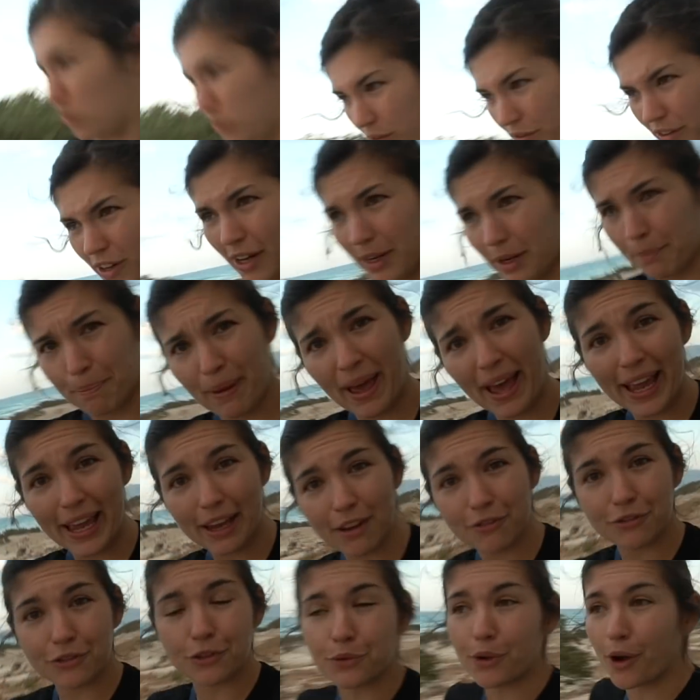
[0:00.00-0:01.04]
we've got a
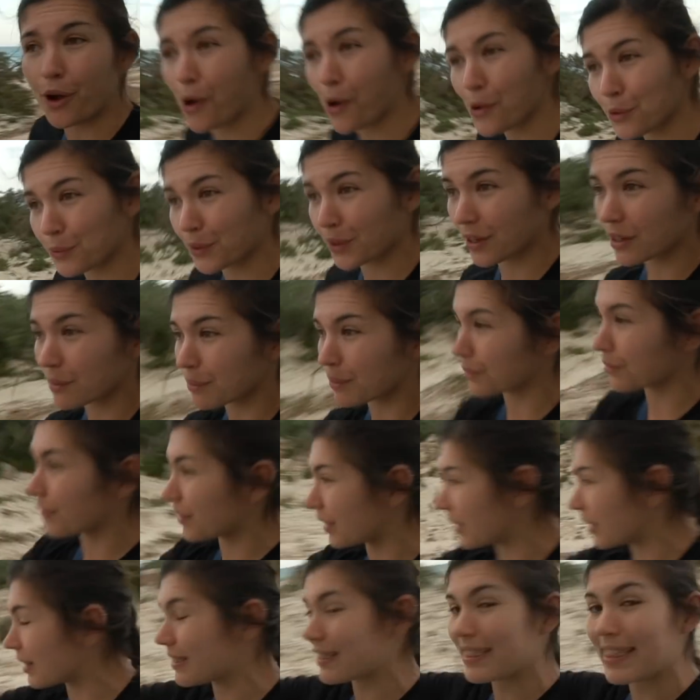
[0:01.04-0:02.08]
paved road, we're going to be
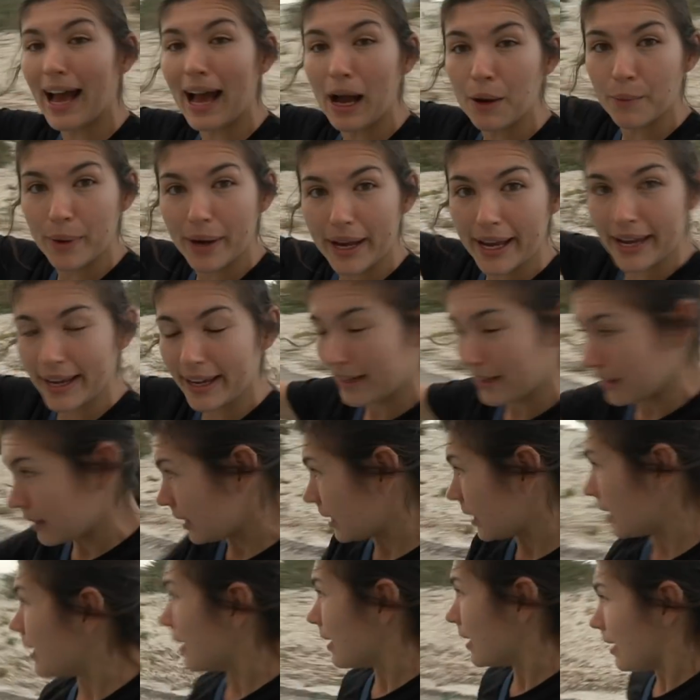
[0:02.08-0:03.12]
running that way.
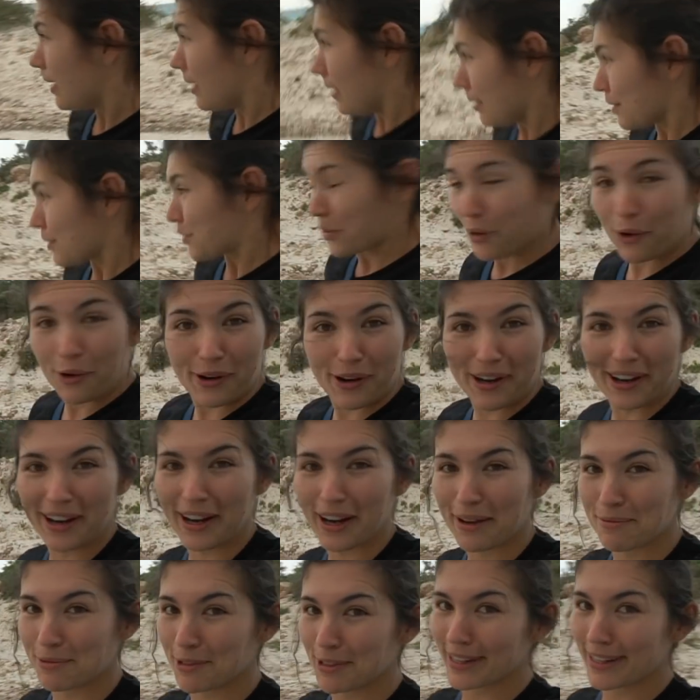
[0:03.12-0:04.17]
So,
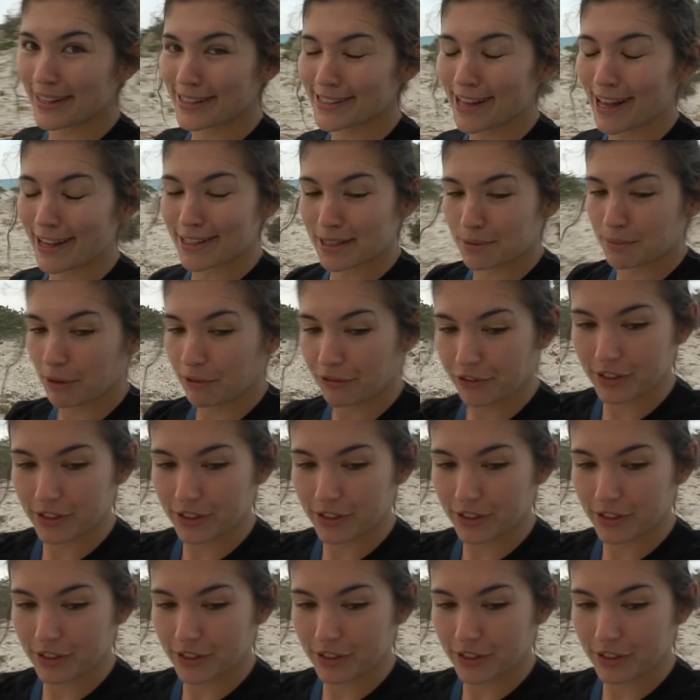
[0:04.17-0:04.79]
I'm really excited, but